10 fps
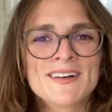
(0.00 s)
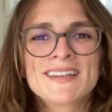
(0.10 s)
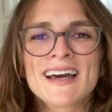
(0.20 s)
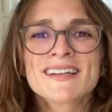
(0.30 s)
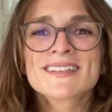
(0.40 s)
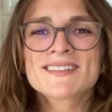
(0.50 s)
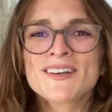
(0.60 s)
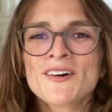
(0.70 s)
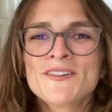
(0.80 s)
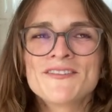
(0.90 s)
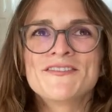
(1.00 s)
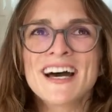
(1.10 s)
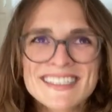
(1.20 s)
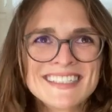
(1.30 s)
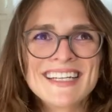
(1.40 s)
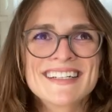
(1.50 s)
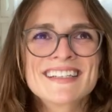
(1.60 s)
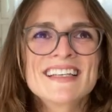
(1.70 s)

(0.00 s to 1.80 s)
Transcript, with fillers: and that is so fascinating.